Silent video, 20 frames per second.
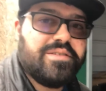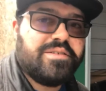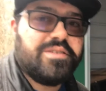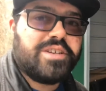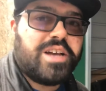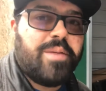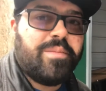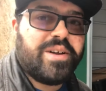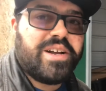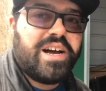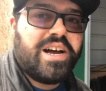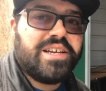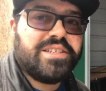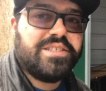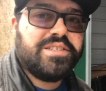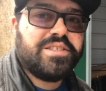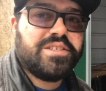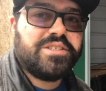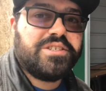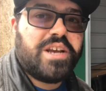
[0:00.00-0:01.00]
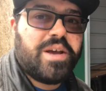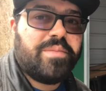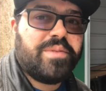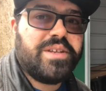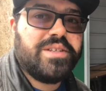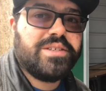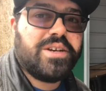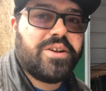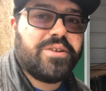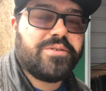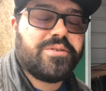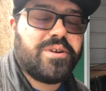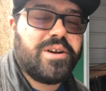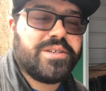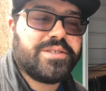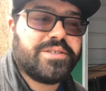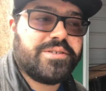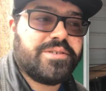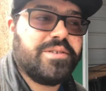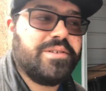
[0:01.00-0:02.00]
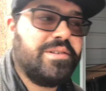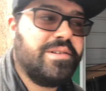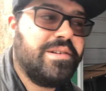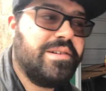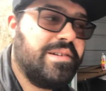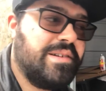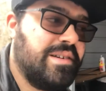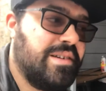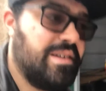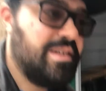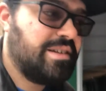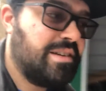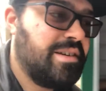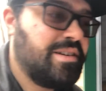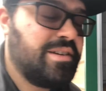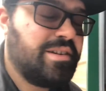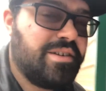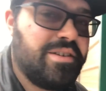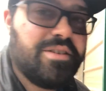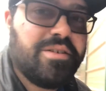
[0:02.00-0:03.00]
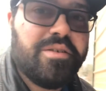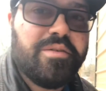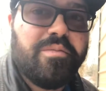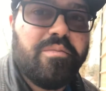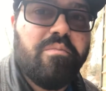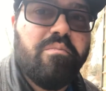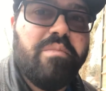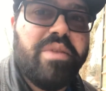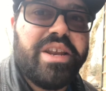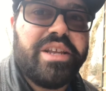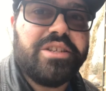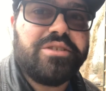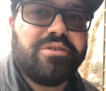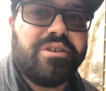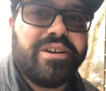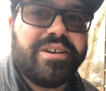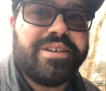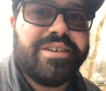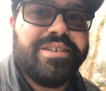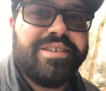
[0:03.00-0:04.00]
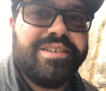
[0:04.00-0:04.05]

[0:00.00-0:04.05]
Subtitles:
Kamakazie, the Japanese autocrosser. Mini truck.